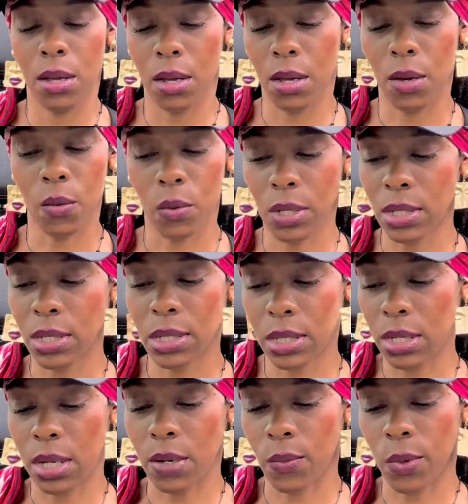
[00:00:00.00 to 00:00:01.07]
It
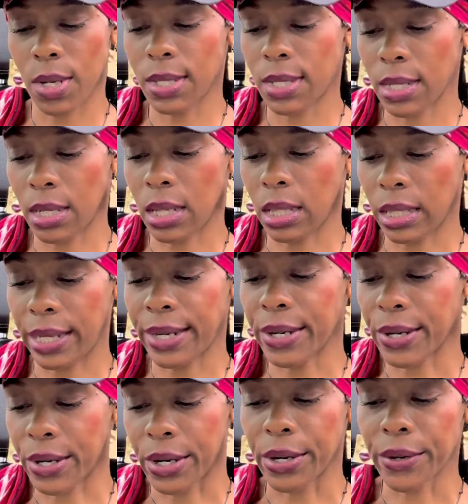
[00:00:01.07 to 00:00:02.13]
wasn't
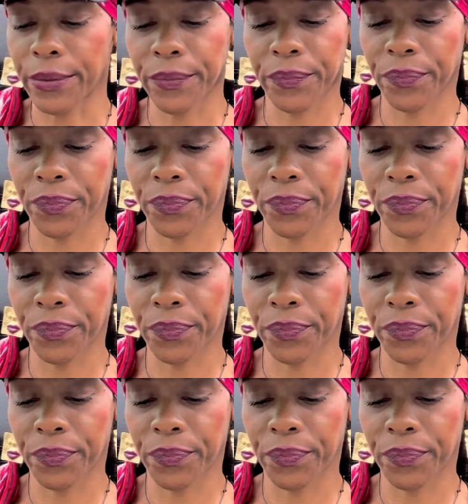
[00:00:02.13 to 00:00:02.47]
clear.